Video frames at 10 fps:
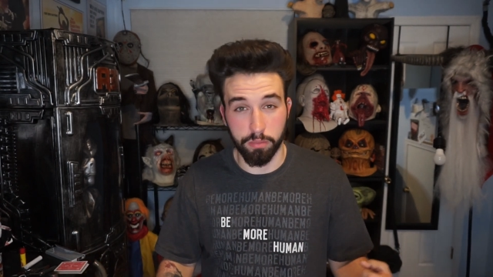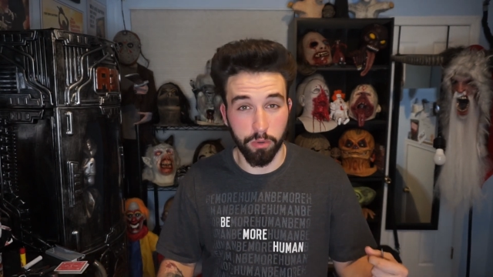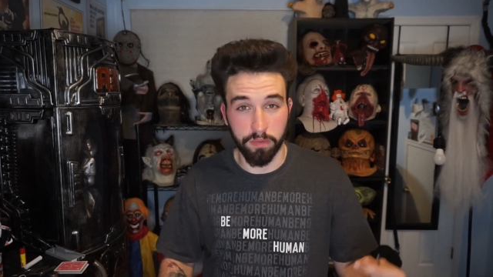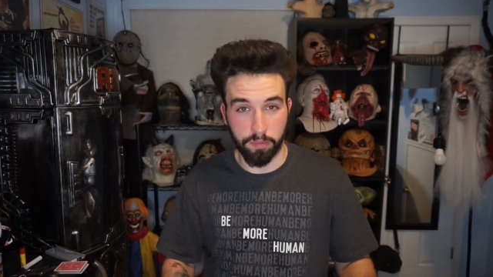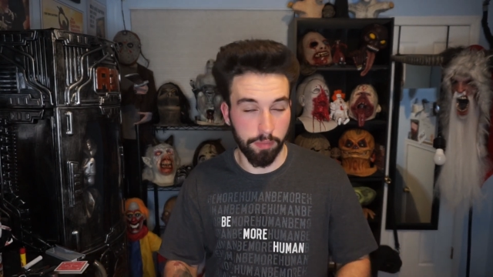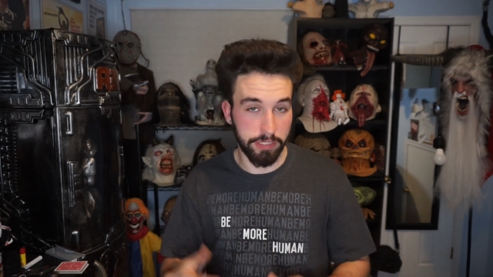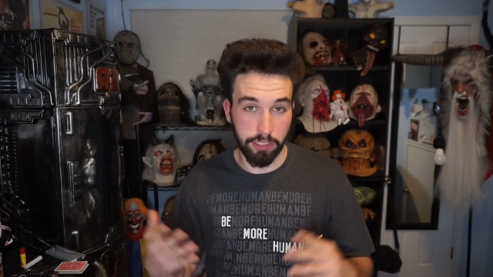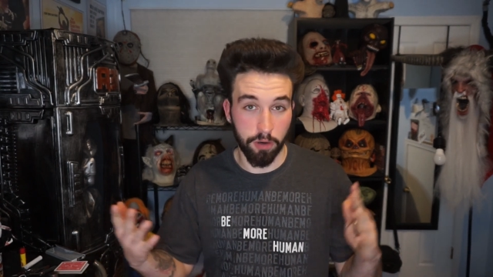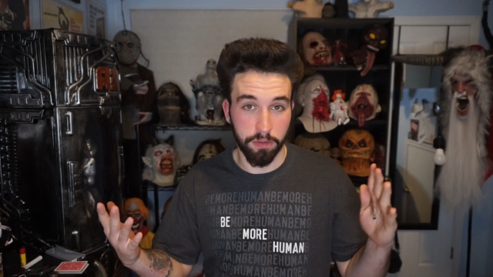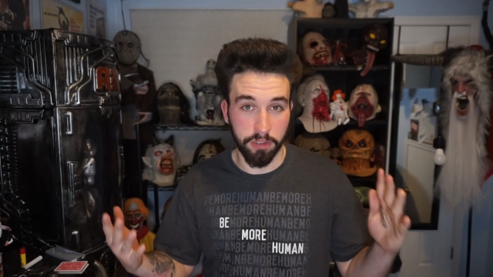It's more of a
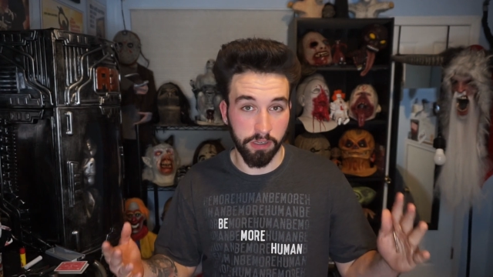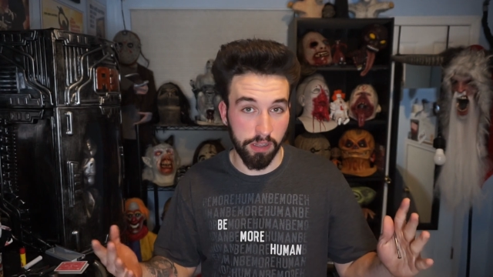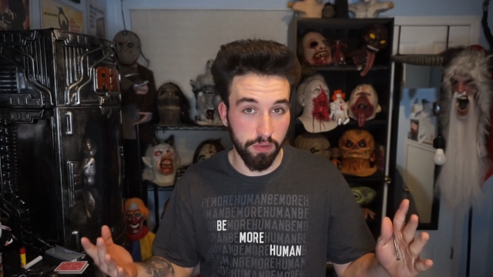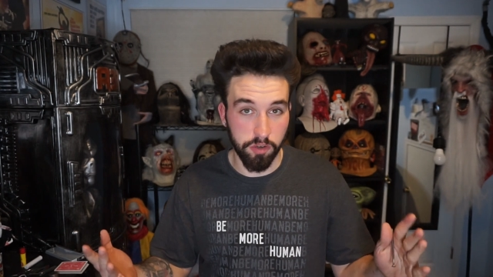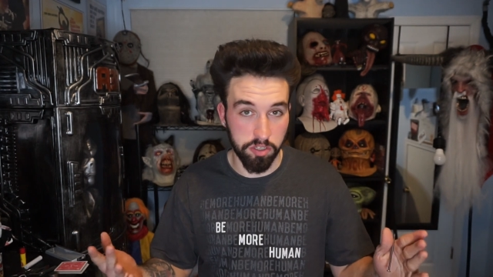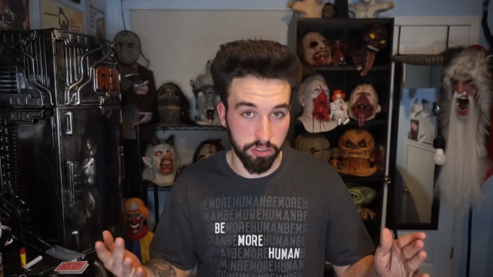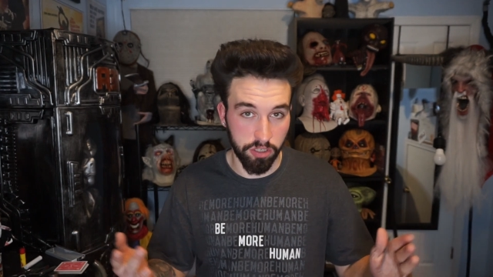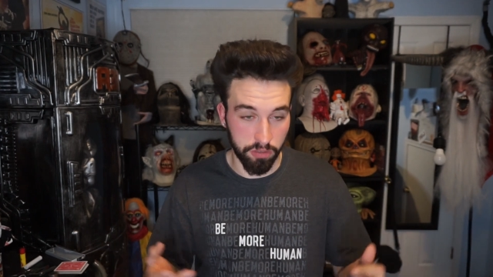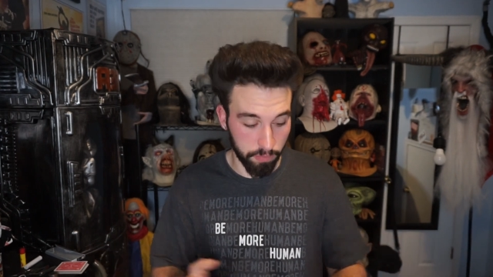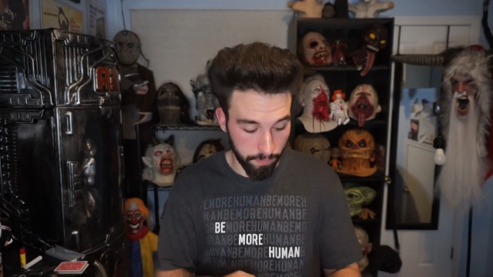bizarre thing that you could just
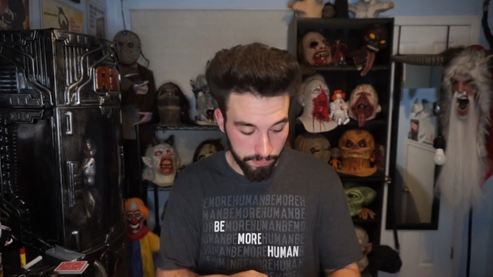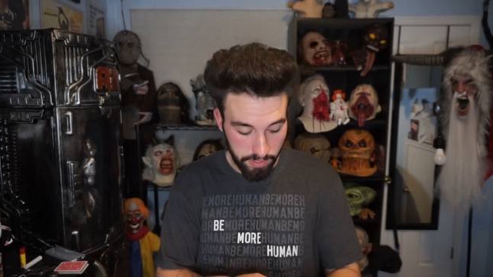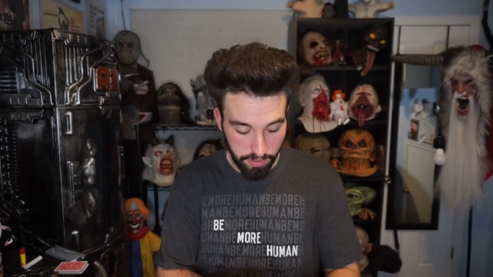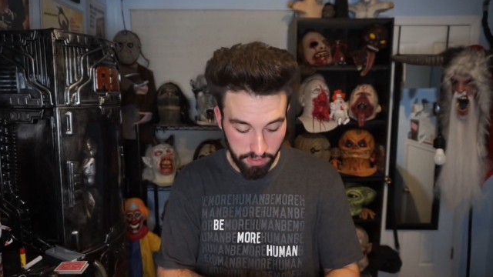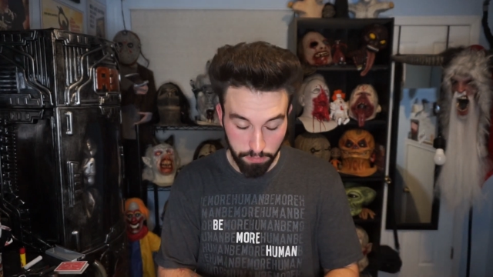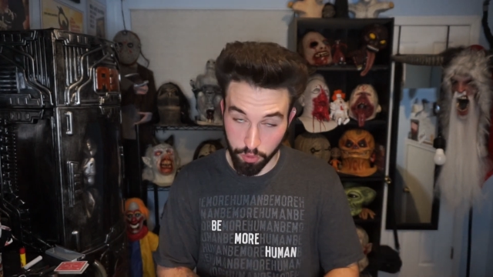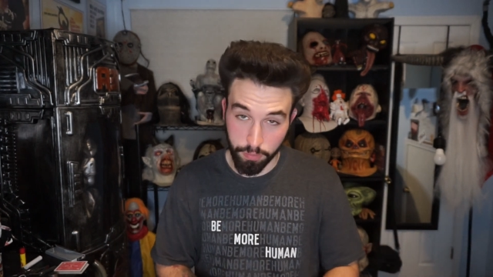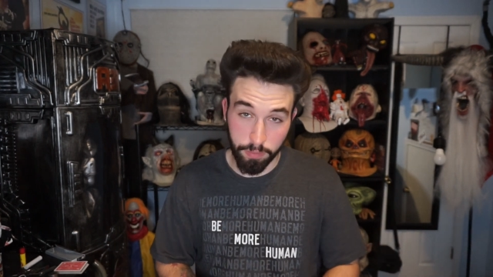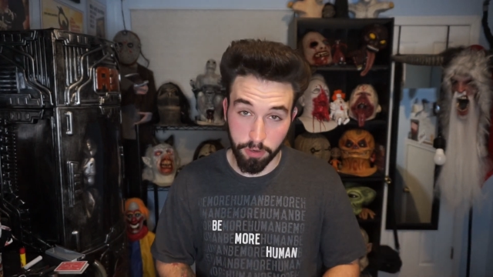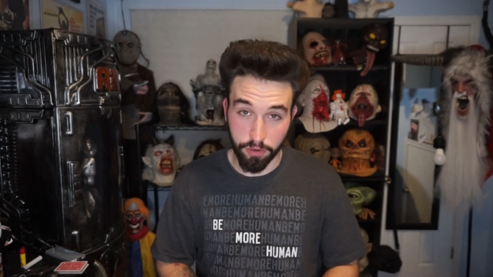do that most
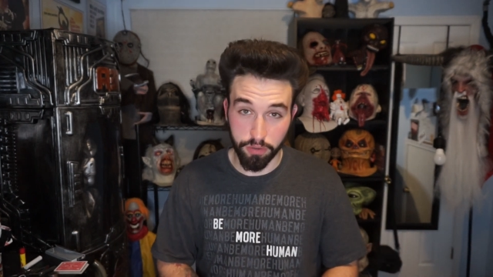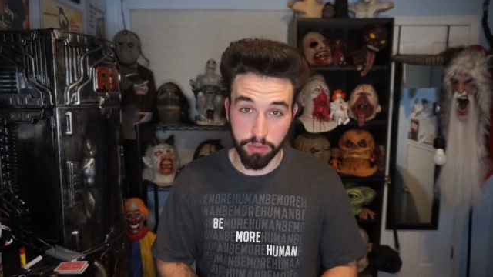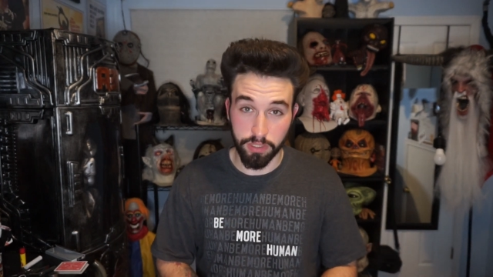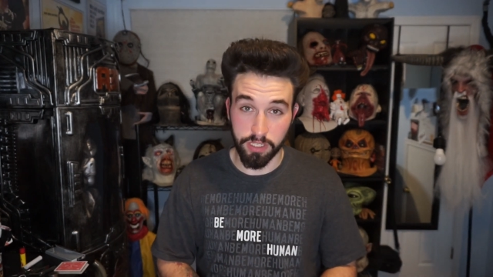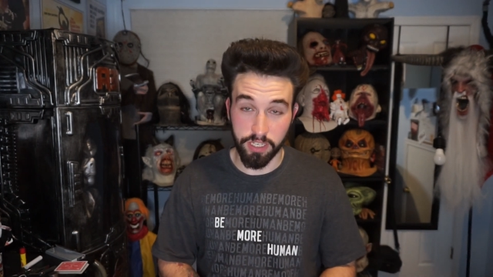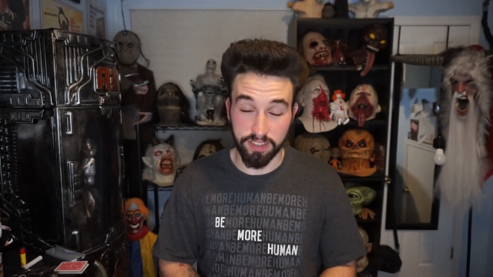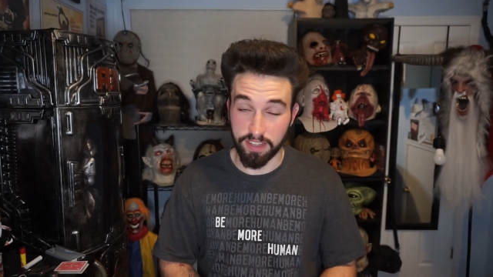people aren't used to seeing.